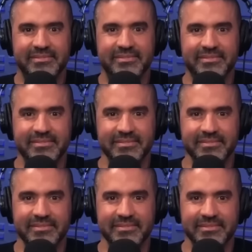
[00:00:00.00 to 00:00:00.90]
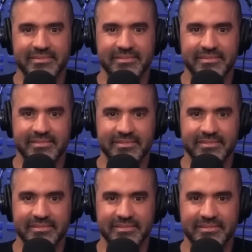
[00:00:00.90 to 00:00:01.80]

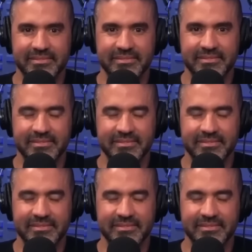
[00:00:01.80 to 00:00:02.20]
[no speech]